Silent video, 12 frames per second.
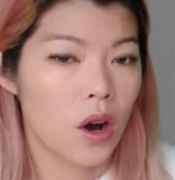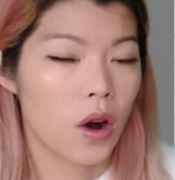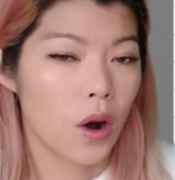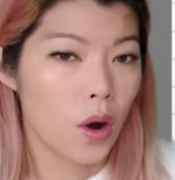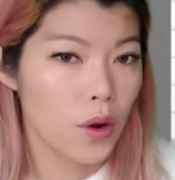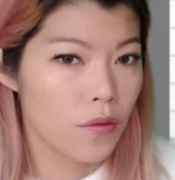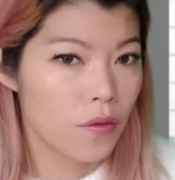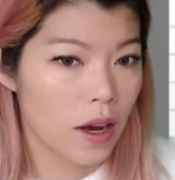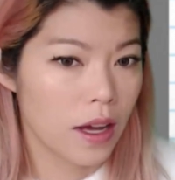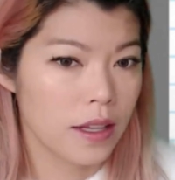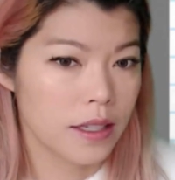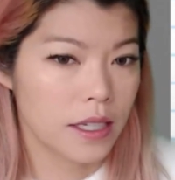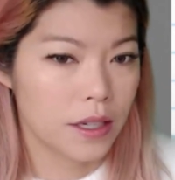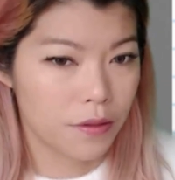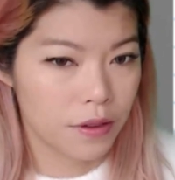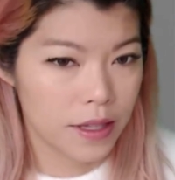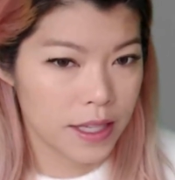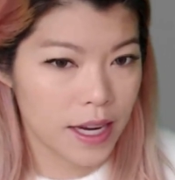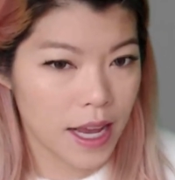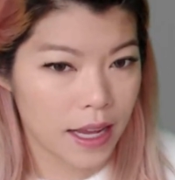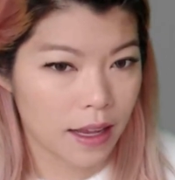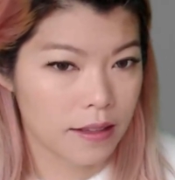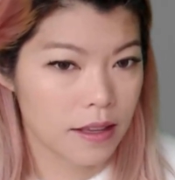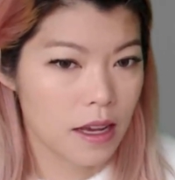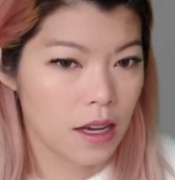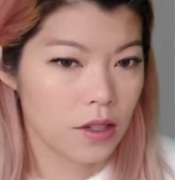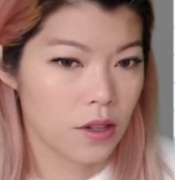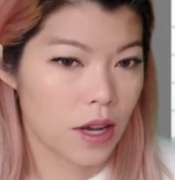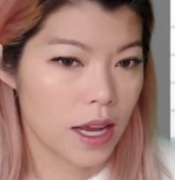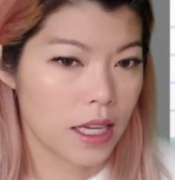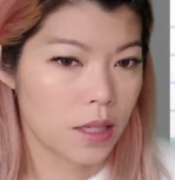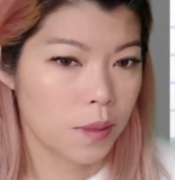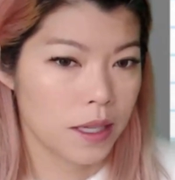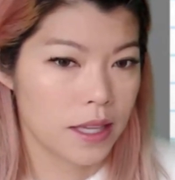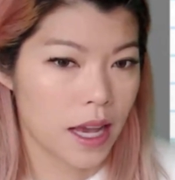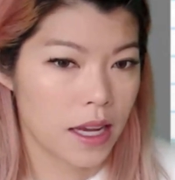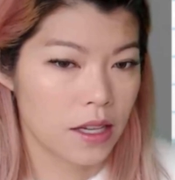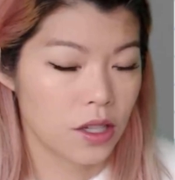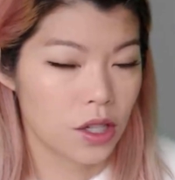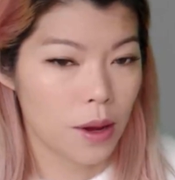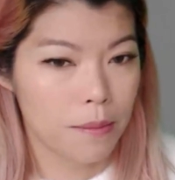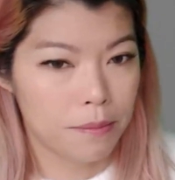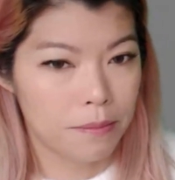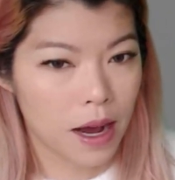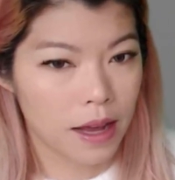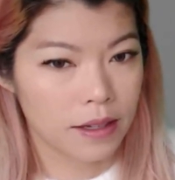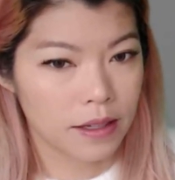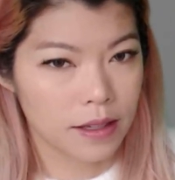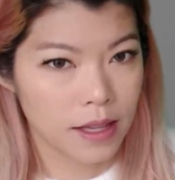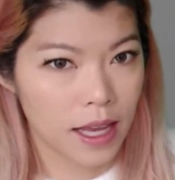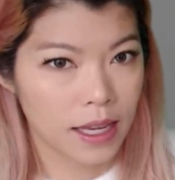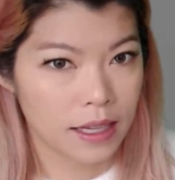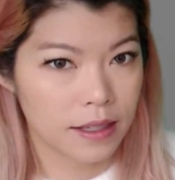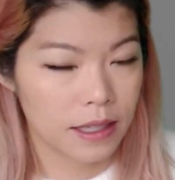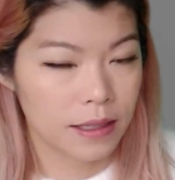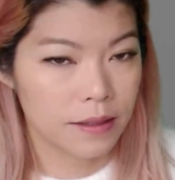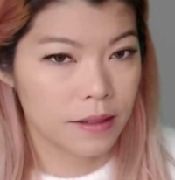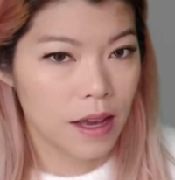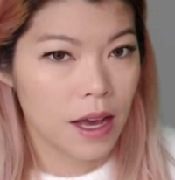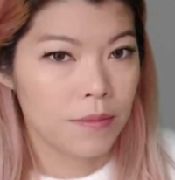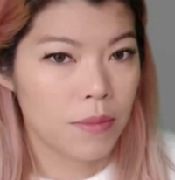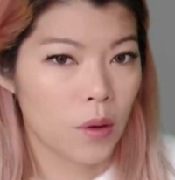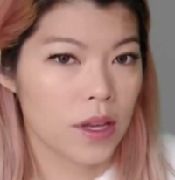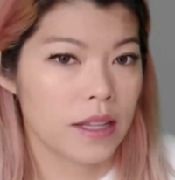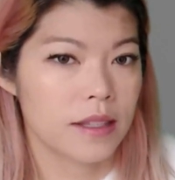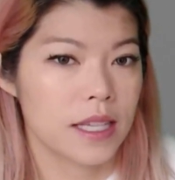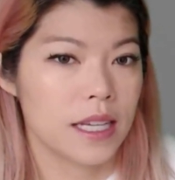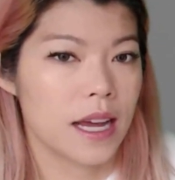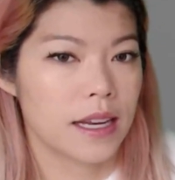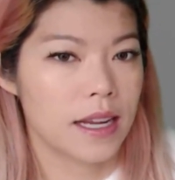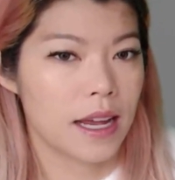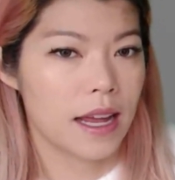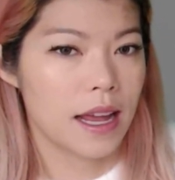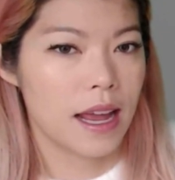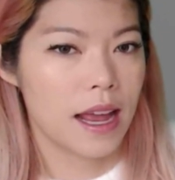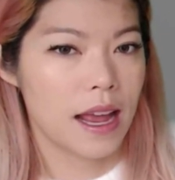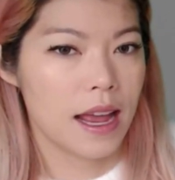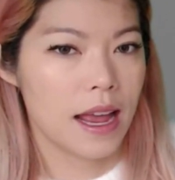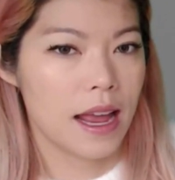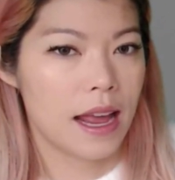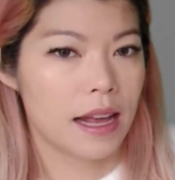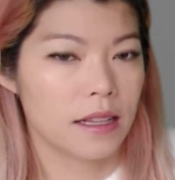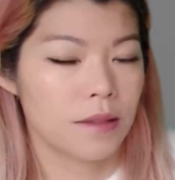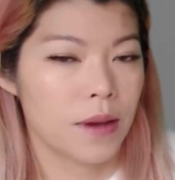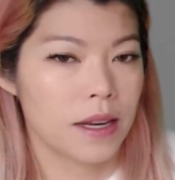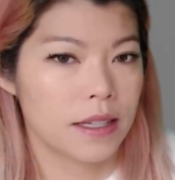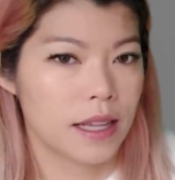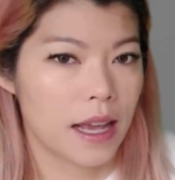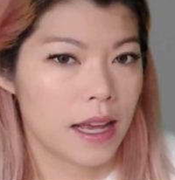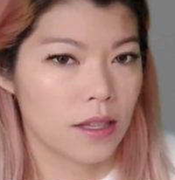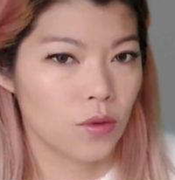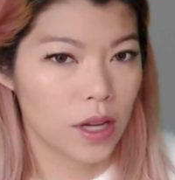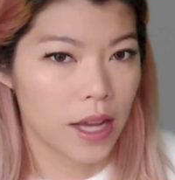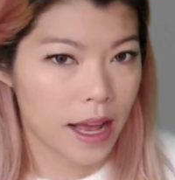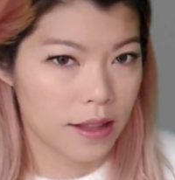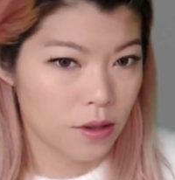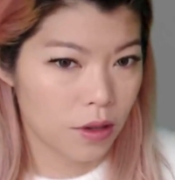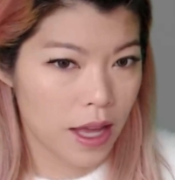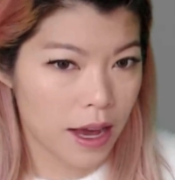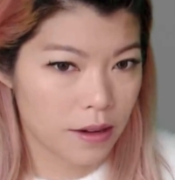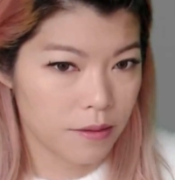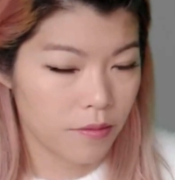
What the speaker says: over the difference in x, so x plus h minus x. But we can see that x minus x will cancel out.